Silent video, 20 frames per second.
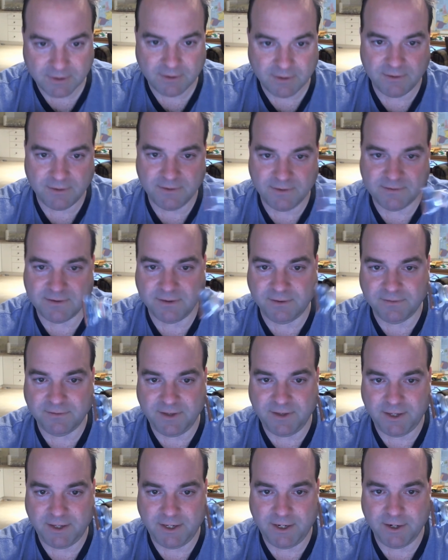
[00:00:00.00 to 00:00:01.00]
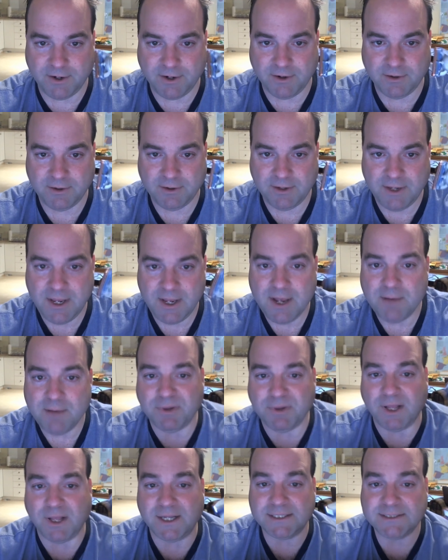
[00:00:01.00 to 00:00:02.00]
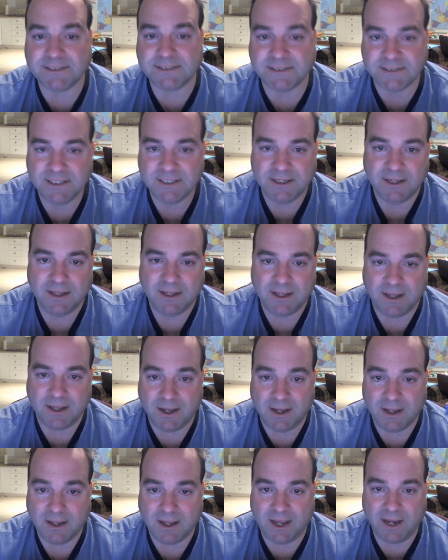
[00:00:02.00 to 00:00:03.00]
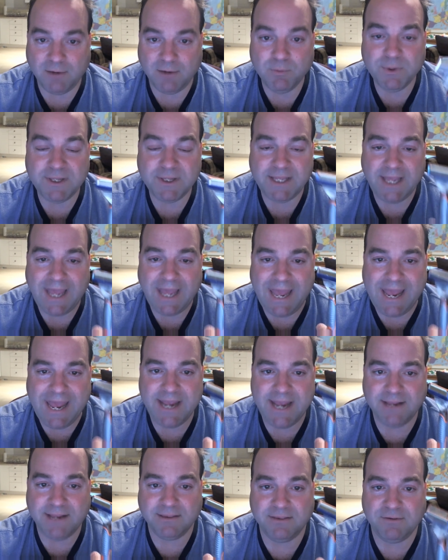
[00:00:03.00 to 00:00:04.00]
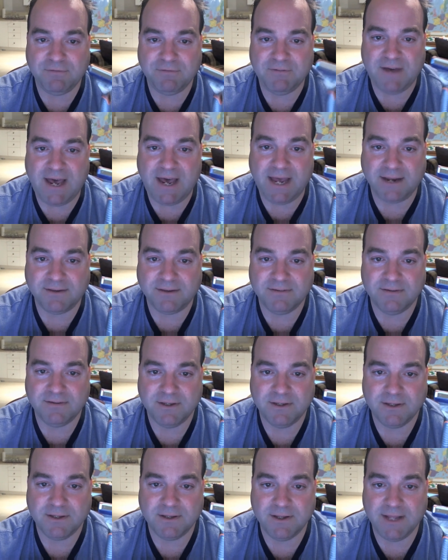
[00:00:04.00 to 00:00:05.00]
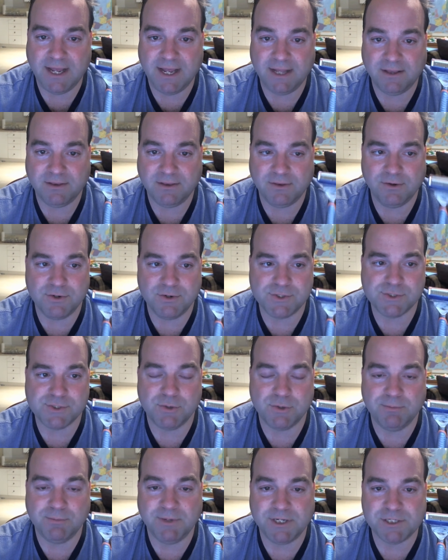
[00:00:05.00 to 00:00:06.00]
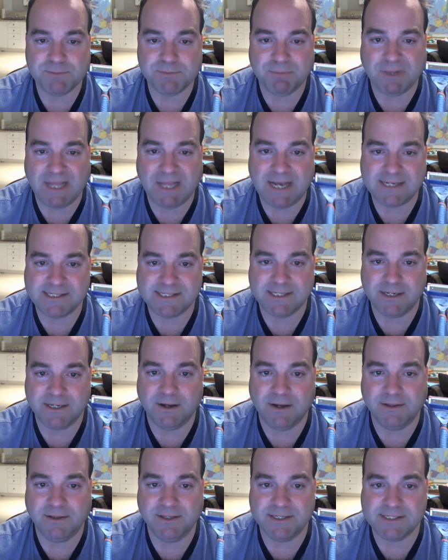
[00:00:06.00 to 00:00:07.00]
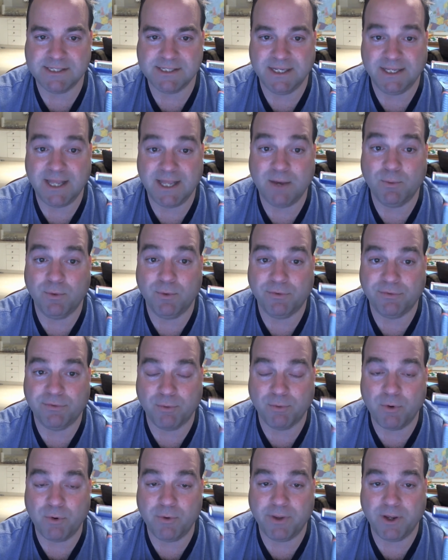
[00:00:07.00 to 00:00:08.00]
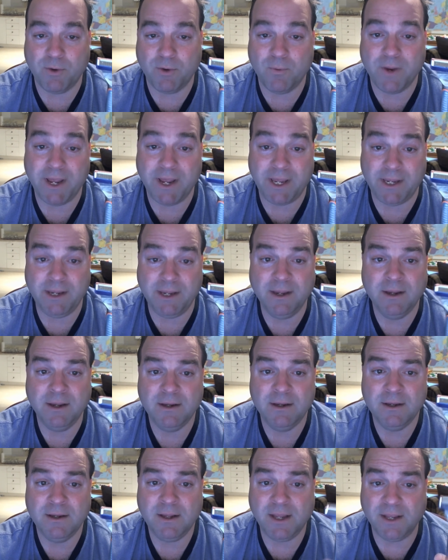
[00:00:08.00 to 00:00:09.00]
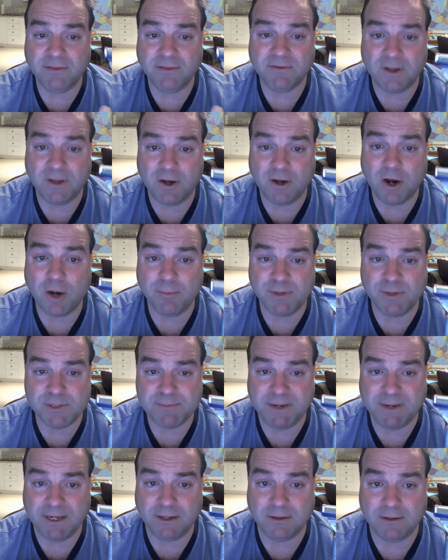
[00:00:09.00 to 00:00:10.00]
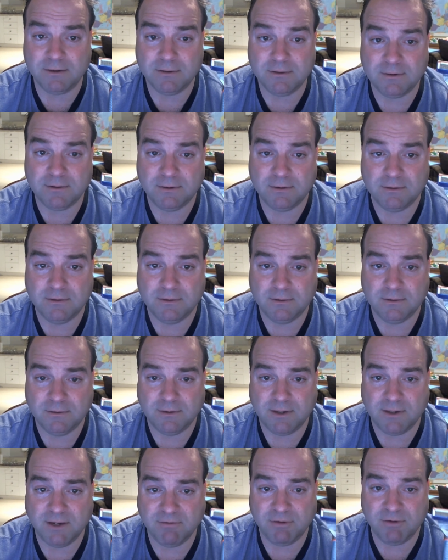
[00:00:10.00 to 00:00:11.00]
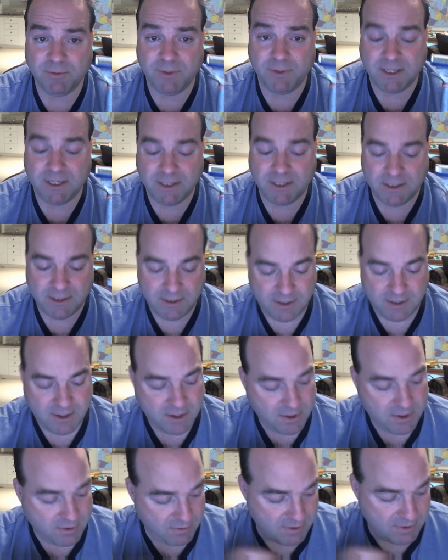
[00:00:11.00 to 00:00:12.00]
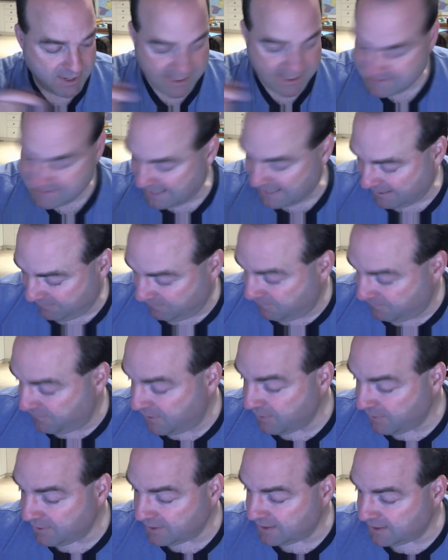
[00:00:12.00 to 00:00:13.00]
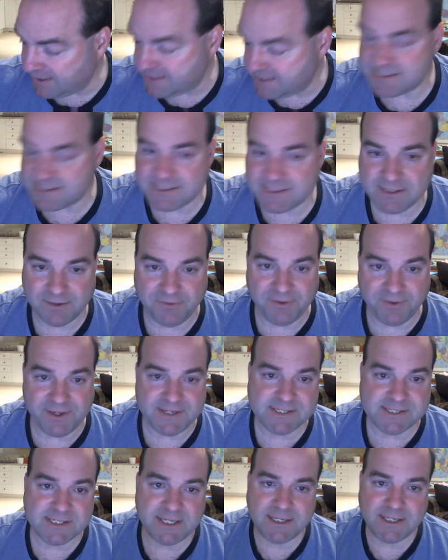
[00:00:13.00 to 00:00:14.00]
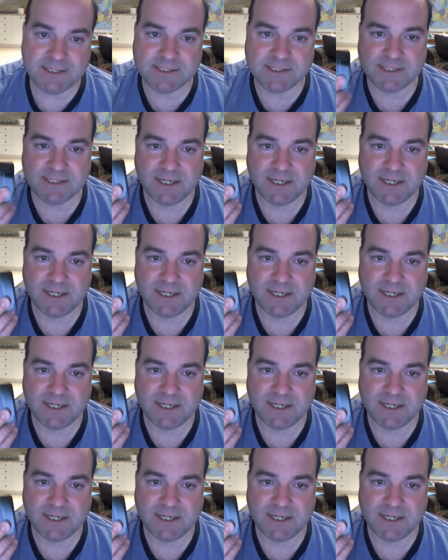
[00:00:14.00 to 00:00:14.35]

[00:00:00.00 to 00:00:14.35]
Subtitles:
this little thing here. Plus, I really hate the fact that there's so much plastic on this thing that we're throwing away into the garbage pail every week. Whereas at very least, these things,